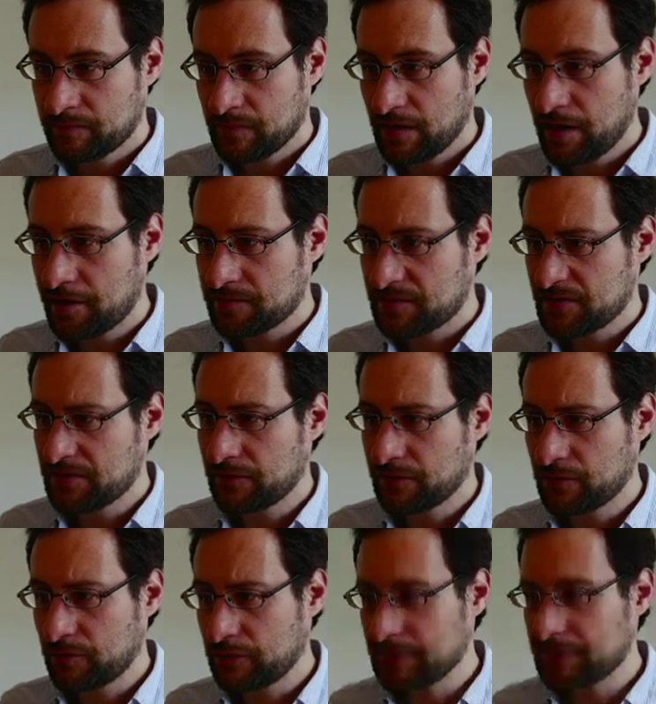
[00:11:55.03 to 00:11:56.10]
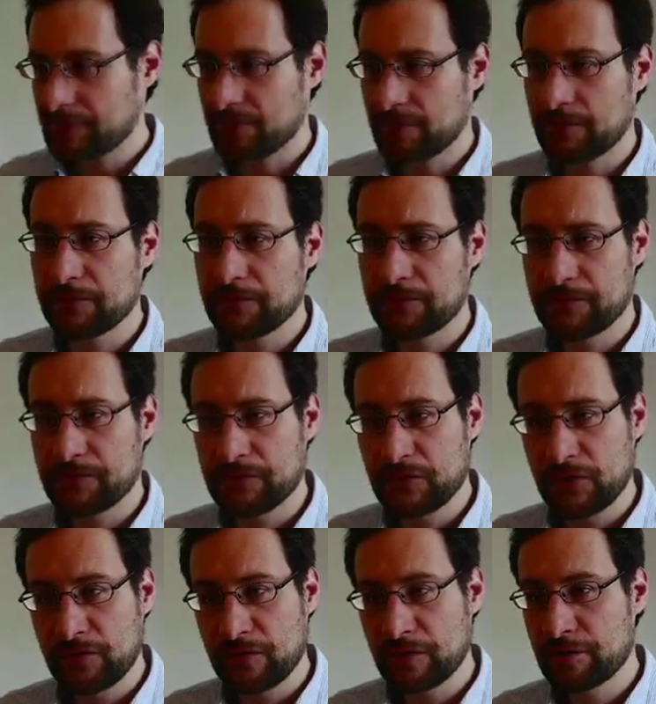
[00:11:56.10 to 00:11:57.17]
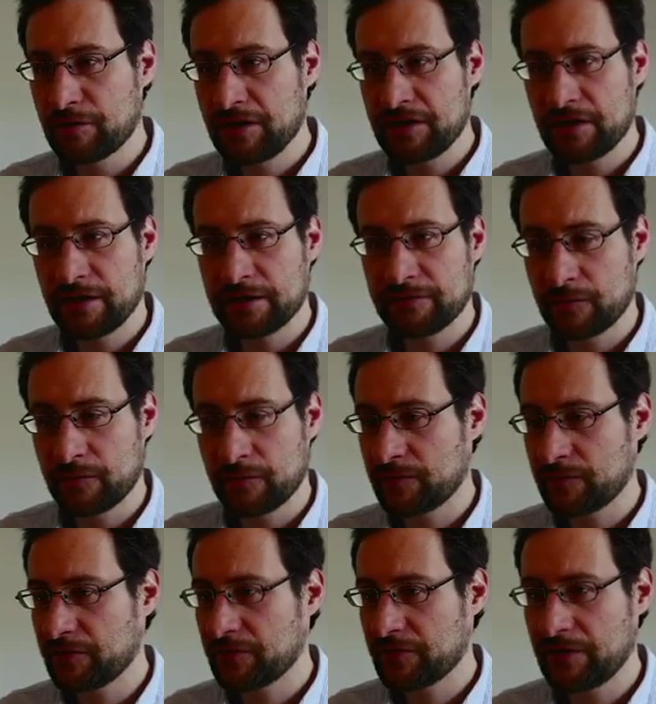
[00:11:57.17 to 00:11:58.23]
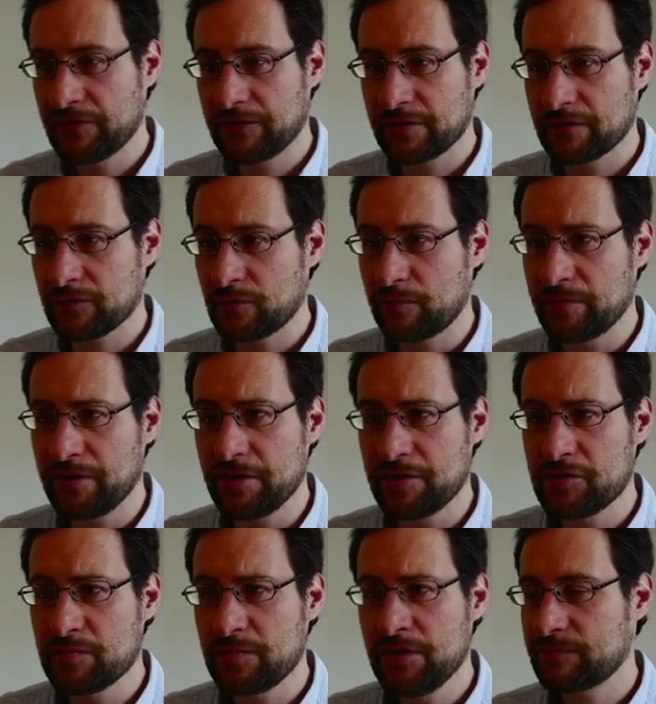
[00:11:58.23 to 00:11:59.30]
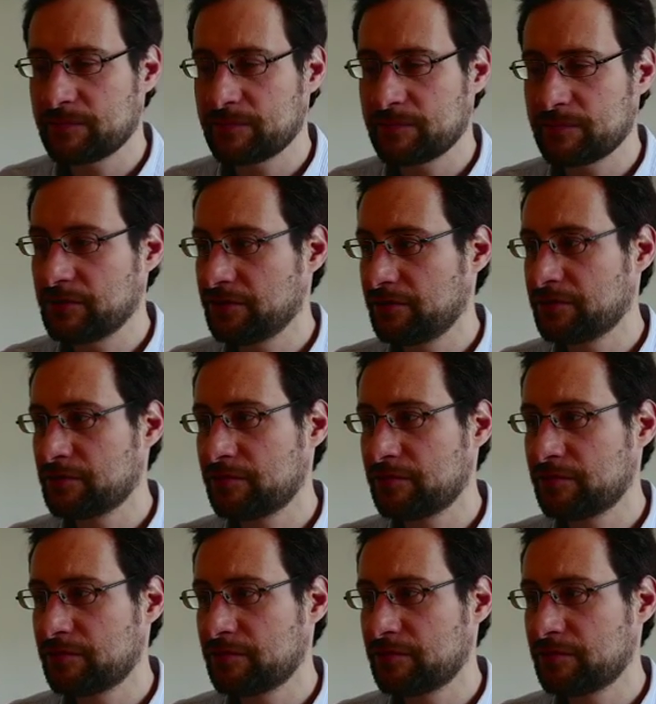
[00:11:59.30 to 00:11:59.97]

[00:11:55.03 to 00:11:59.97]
yeah, this is of course of server grade hardware of Sun stuff or PHP, not updated in